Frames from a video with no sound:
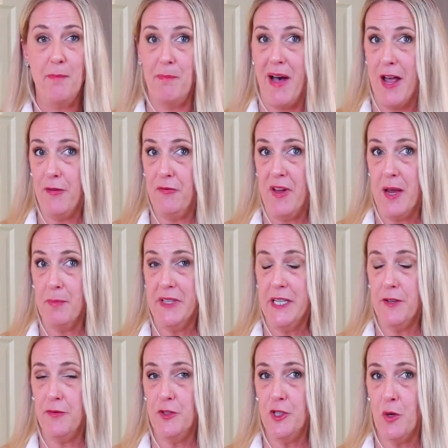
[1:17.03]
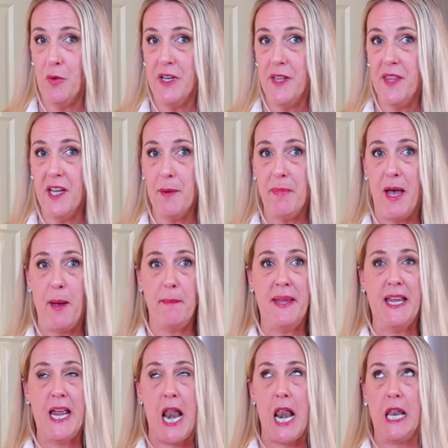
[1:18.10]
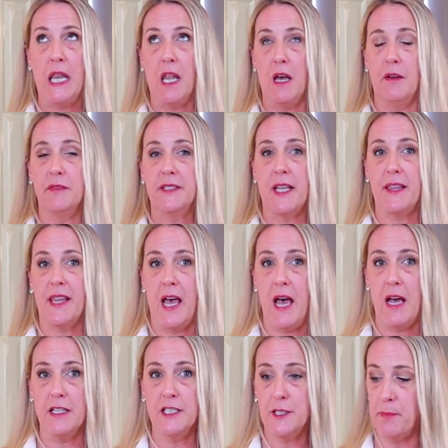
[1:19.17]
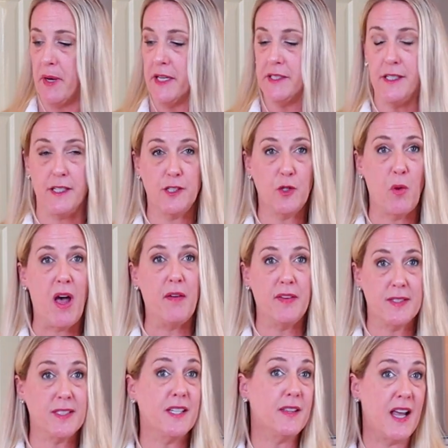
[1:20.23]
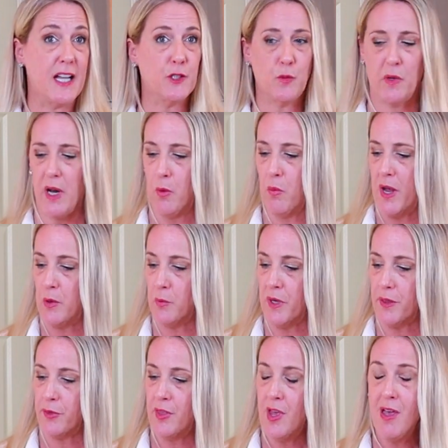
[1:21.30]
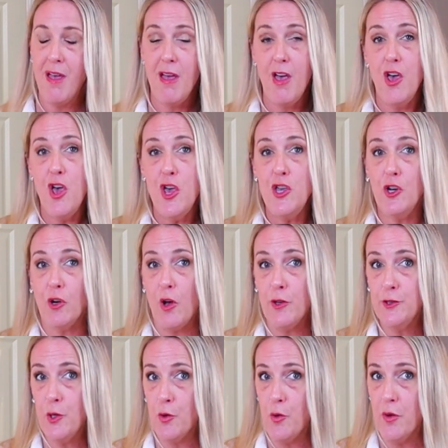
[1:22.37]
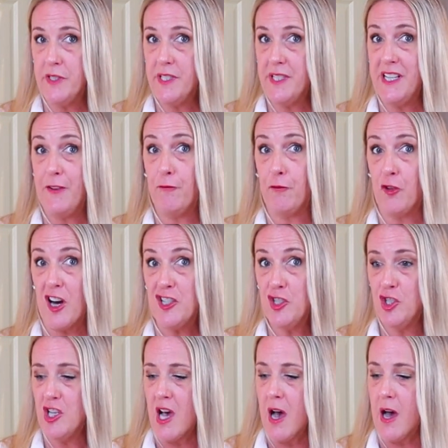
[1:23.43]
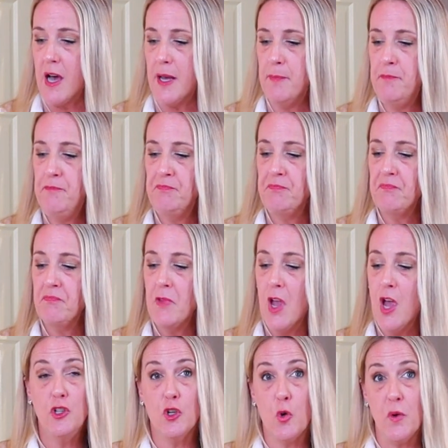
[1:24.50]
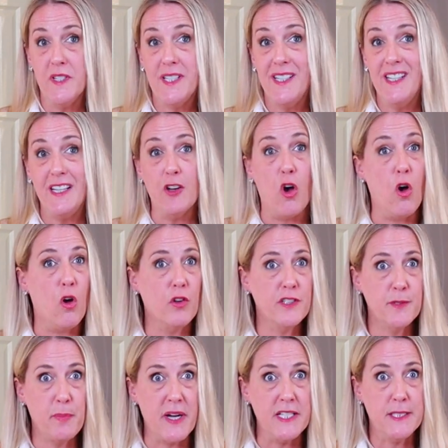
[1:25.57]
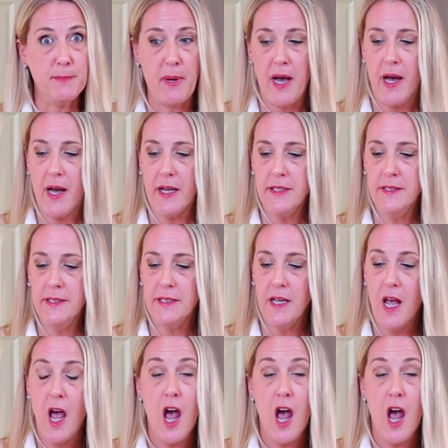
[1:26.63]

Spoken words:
My family, if you know anything about me, loves the hot and spicy, so obviously that's what I went with. You're also going to need fresh thyme. You're going to need allspice pods,